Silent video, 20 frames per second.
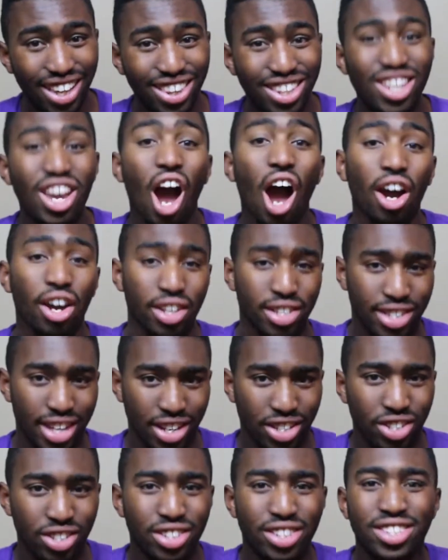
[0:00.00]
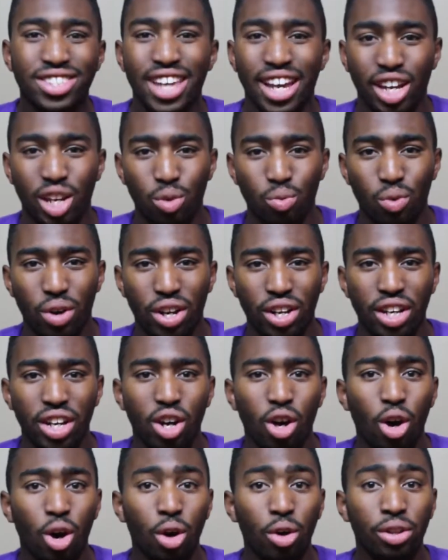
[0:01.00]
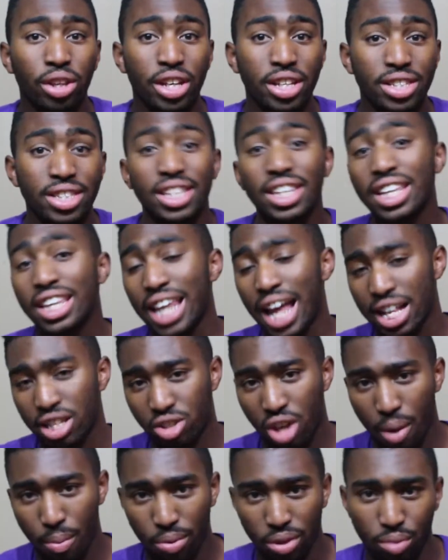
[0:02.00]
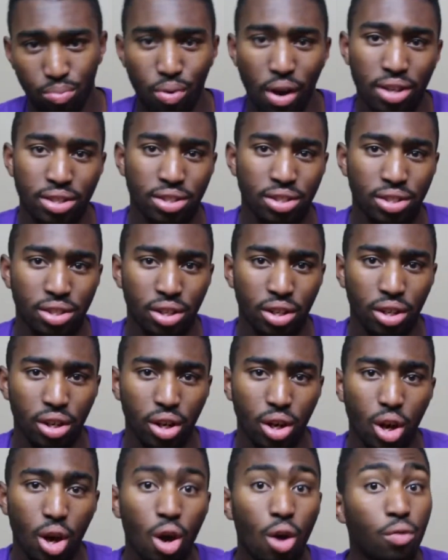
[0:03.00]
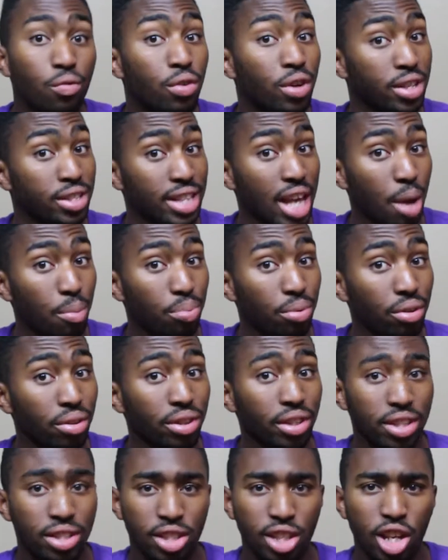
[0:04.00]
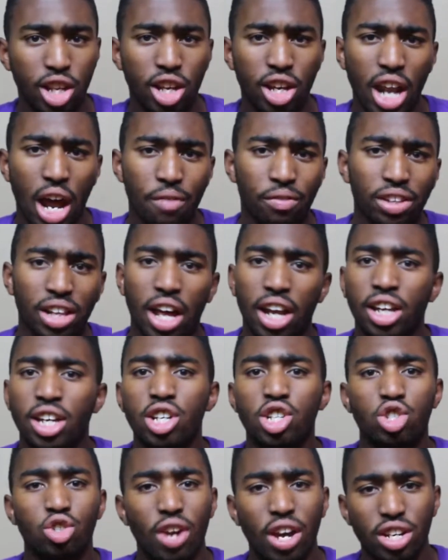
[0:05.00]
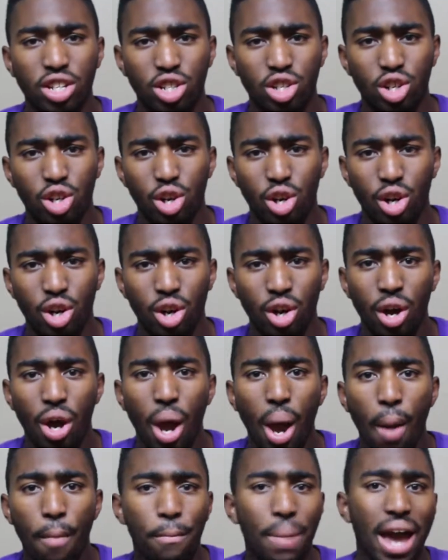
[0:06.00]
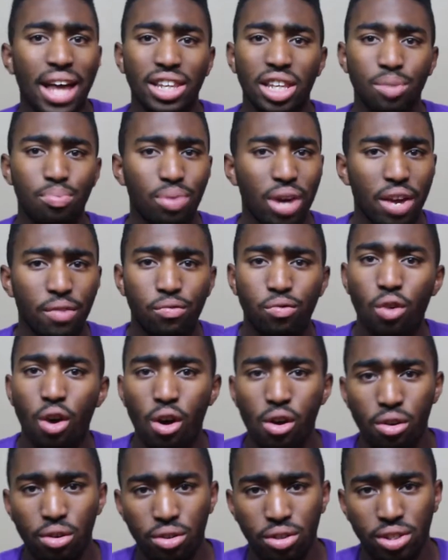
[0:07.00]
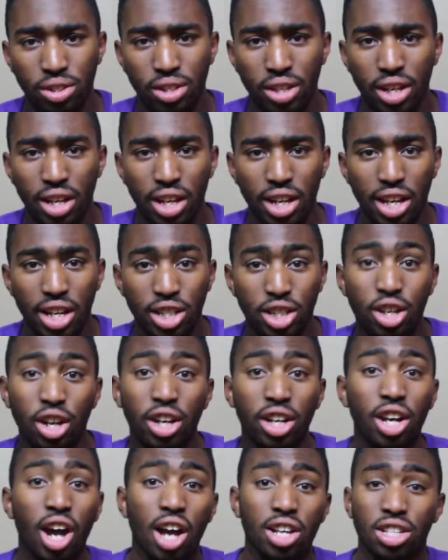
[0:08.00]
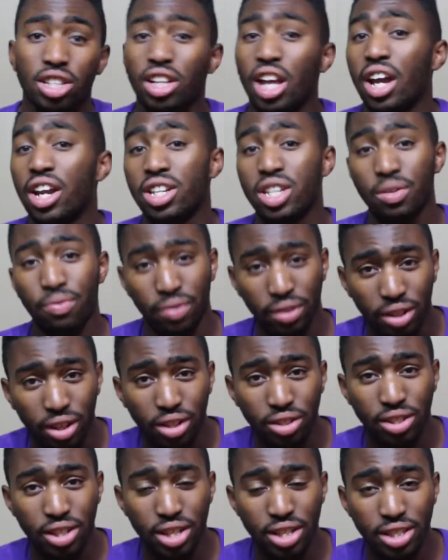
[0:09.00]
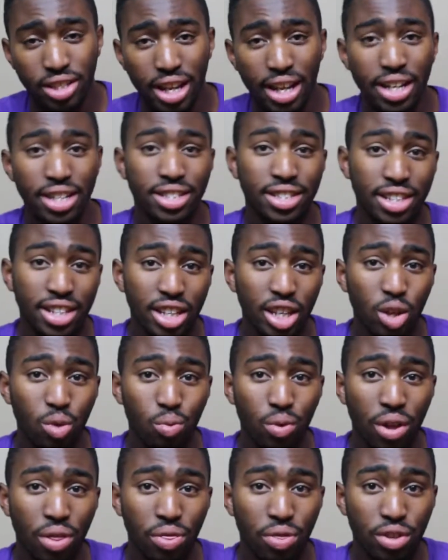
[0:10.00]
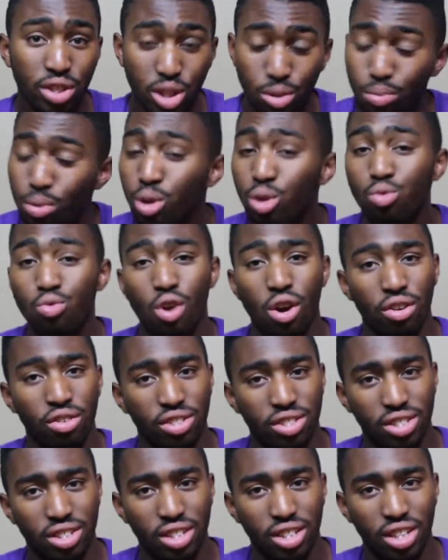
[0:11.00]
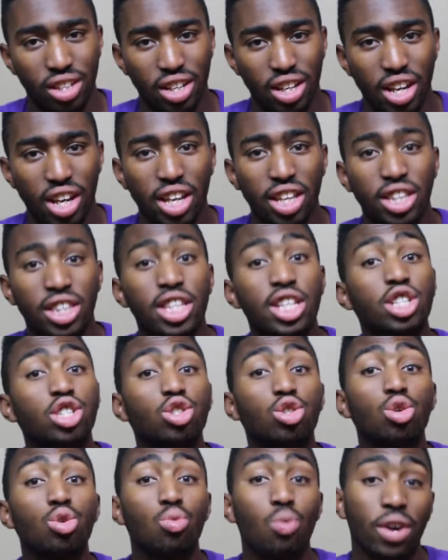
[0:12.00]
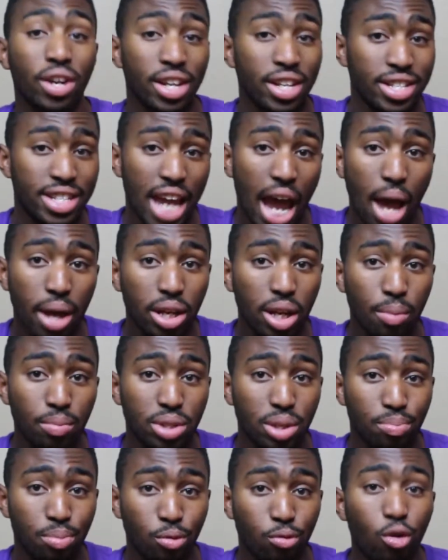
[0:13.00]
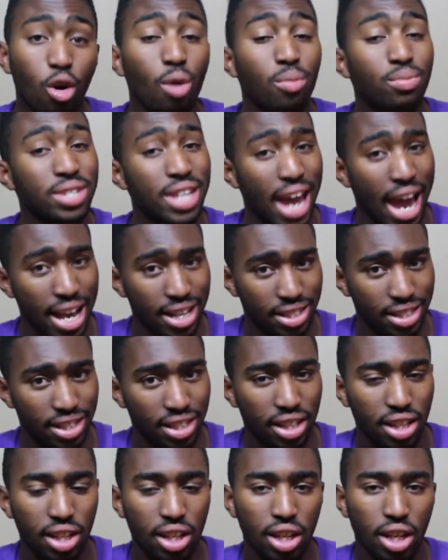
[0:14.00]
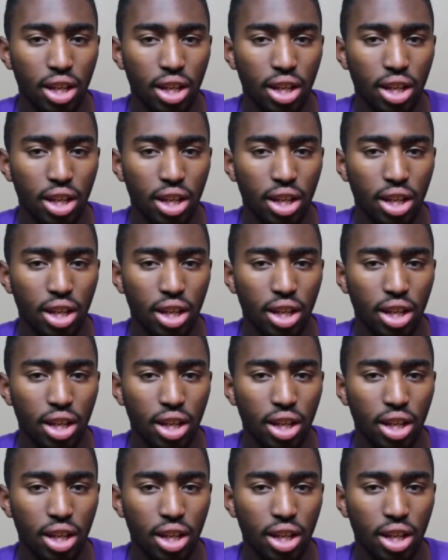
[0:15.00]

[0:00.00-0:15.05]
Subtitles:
The architecture is the second one, or the city landscape of the processor. For example, the city could have a lot of construction or badly paved roads. It's going to cause a lot of difficulties than a city with smooth roads. These two work in tandem to perform tasks.